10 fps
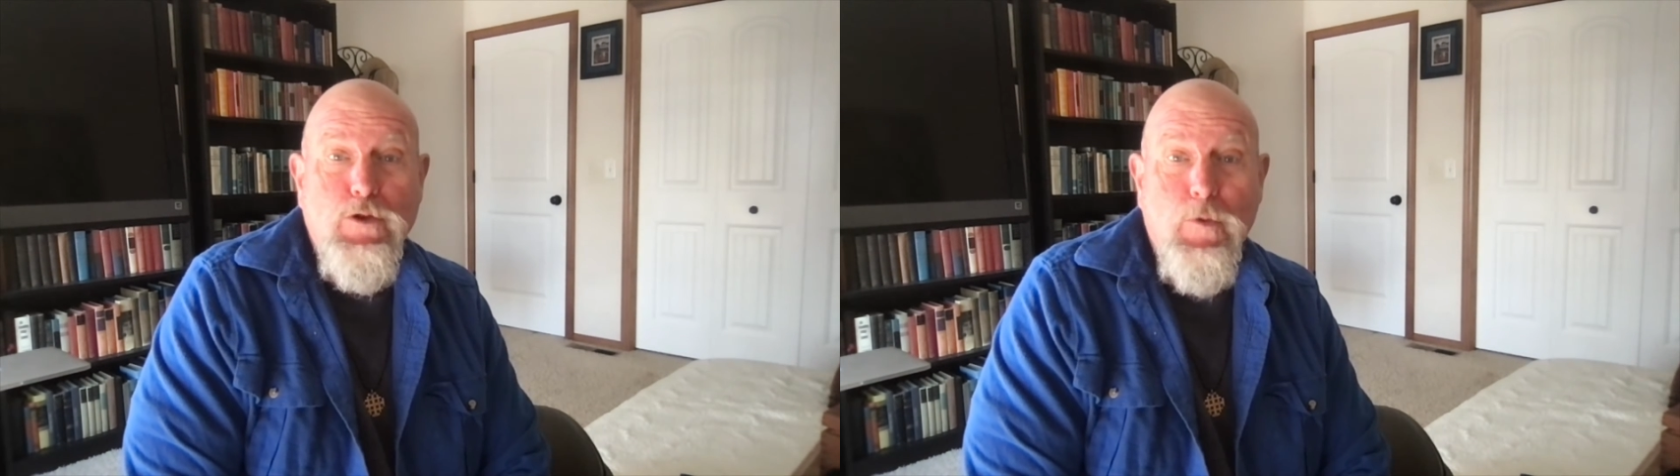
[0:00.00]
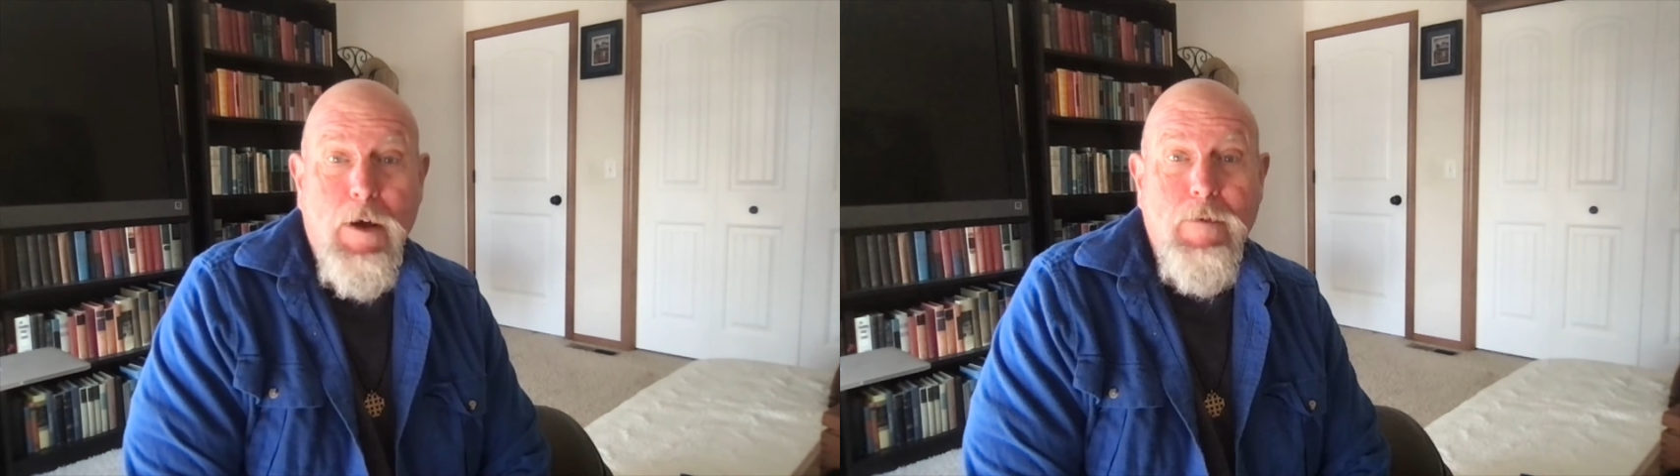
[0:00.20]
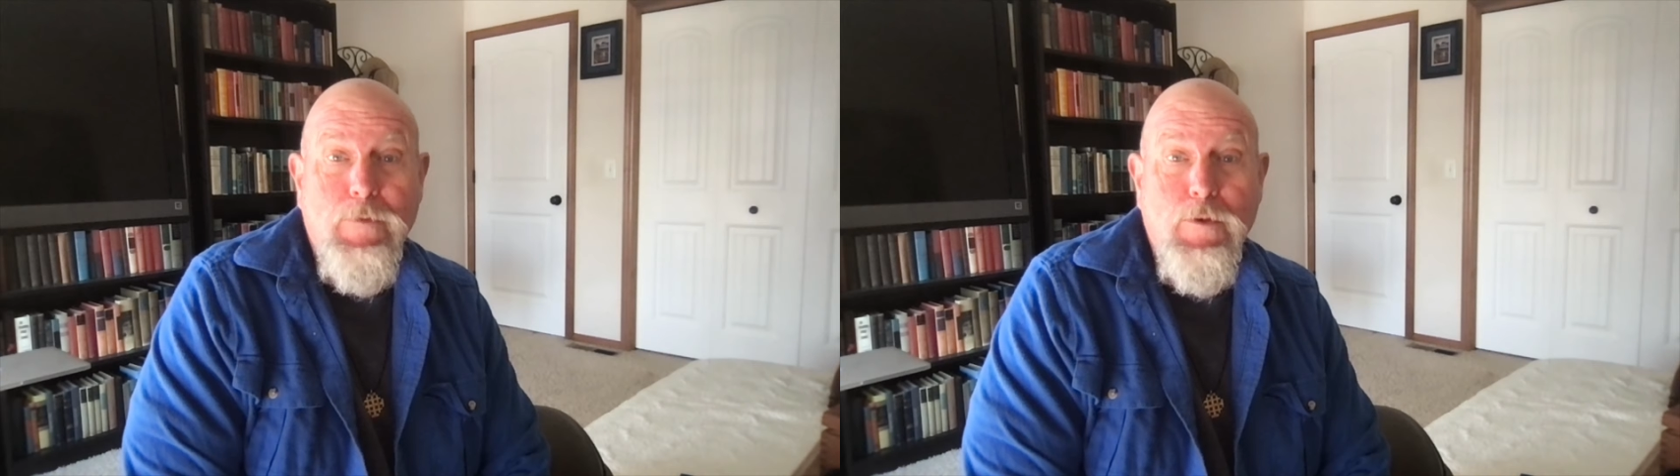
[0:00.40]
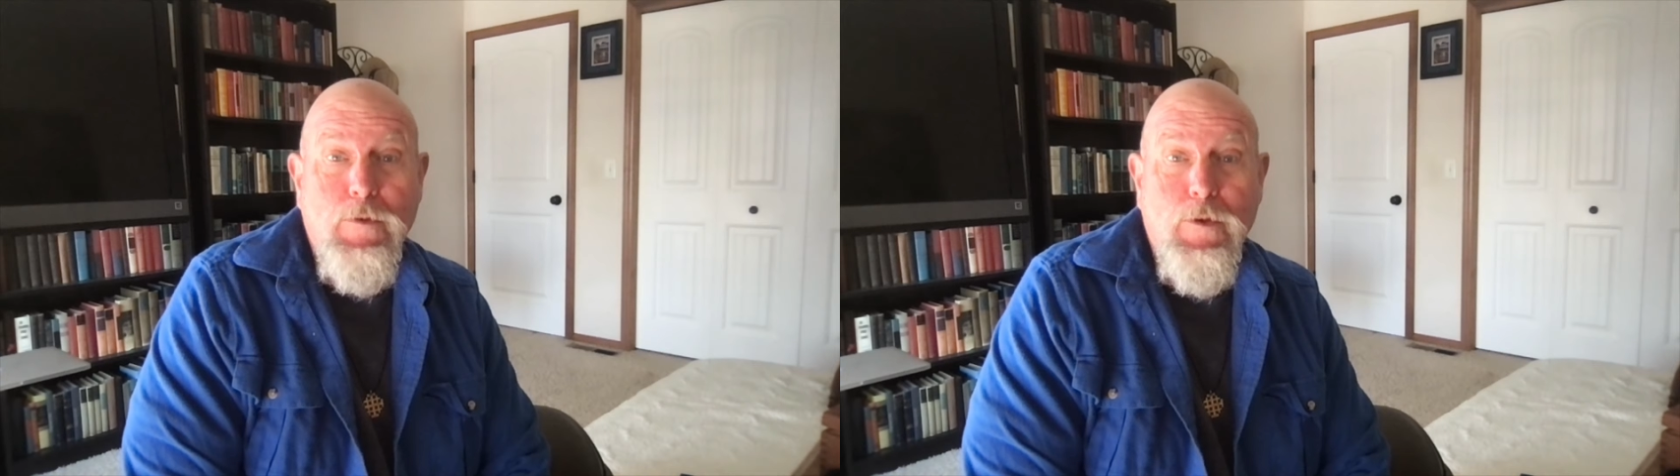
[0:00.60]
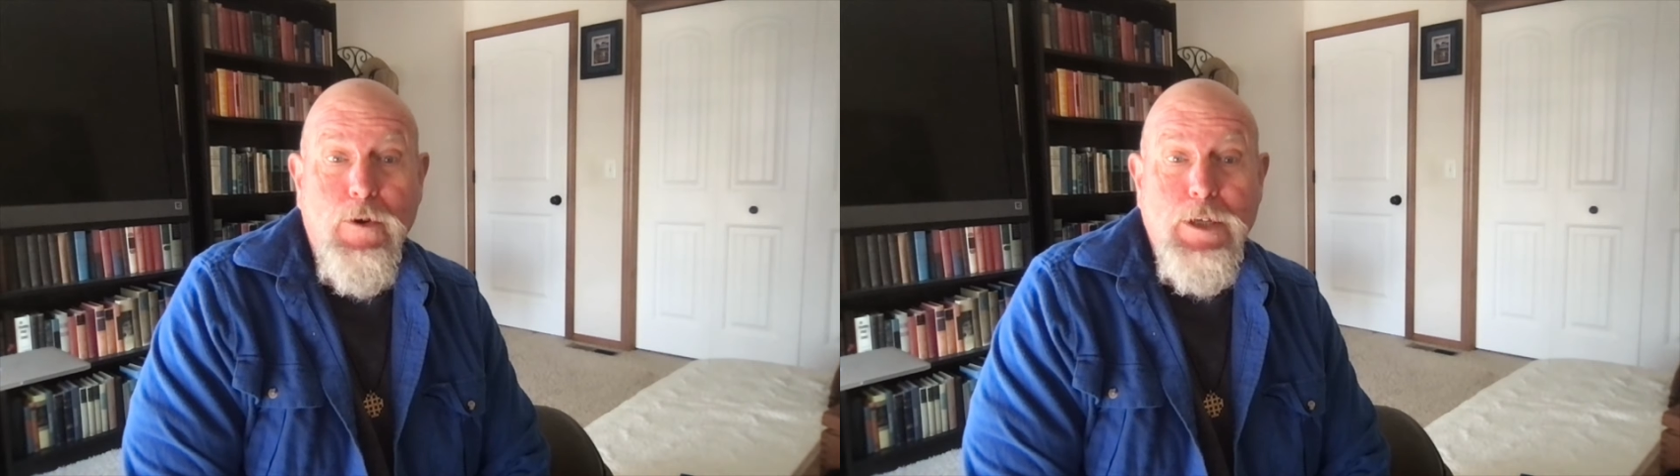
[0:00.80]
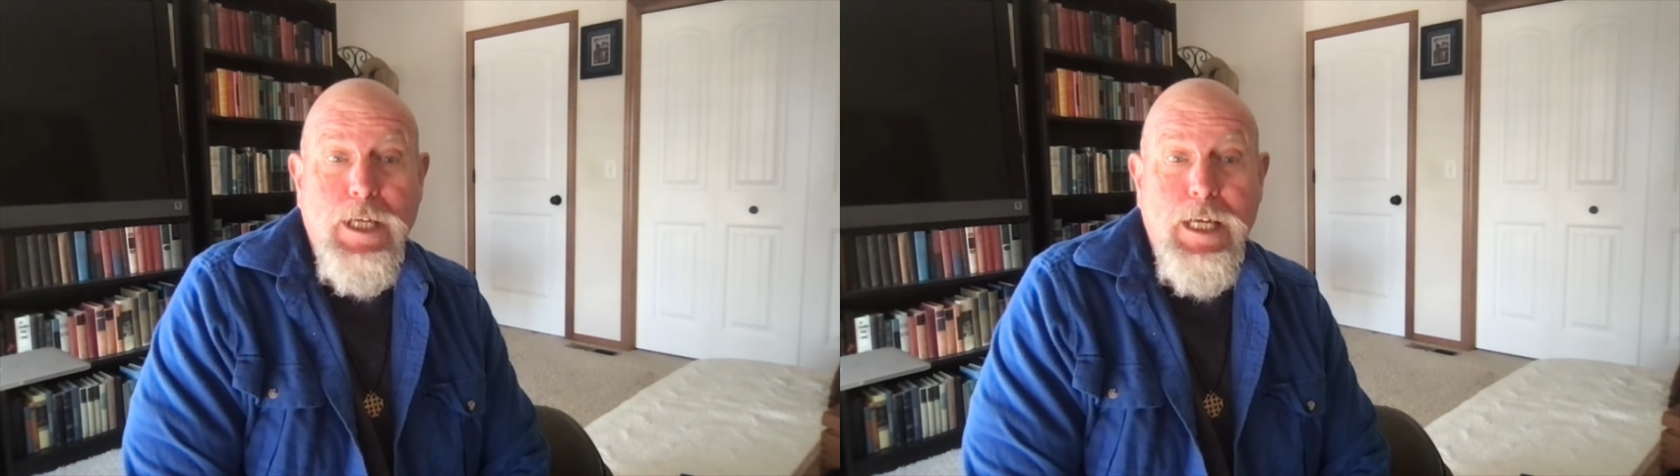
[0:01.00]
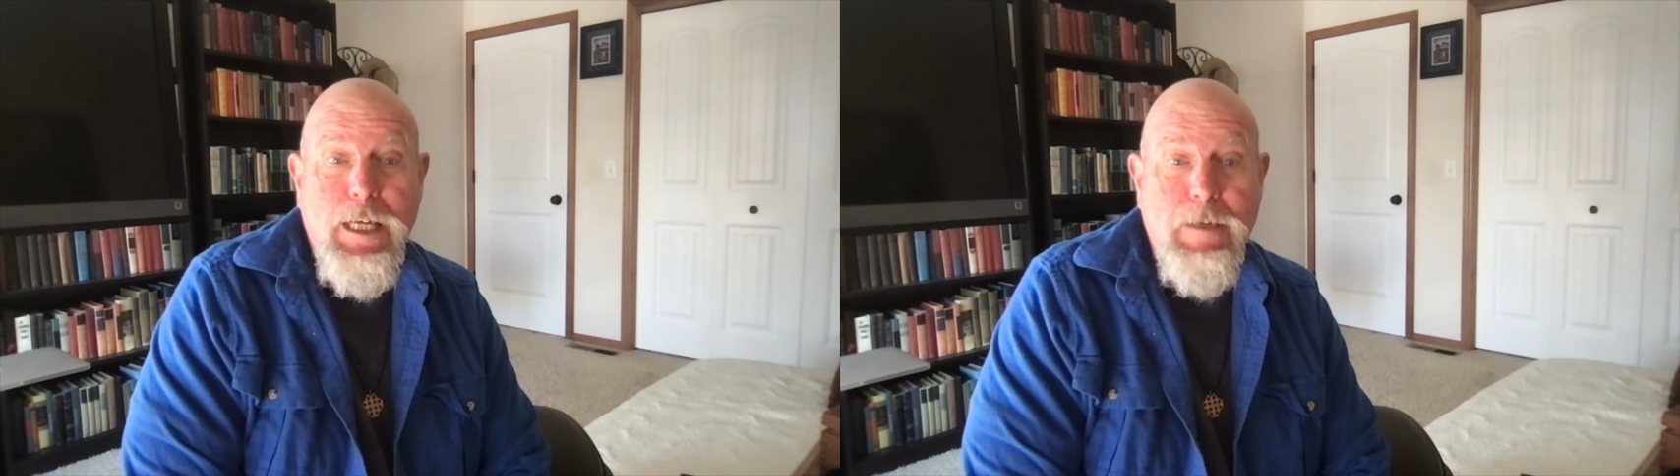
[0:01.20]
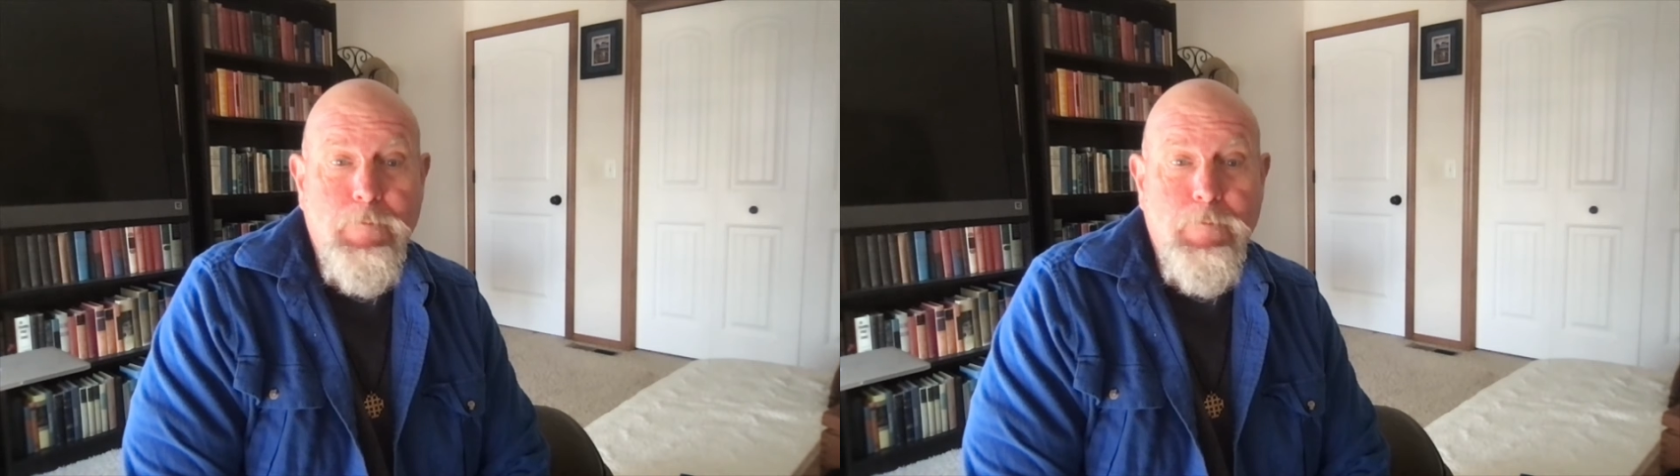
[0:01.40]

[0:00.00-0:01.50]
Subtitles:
12 through 13.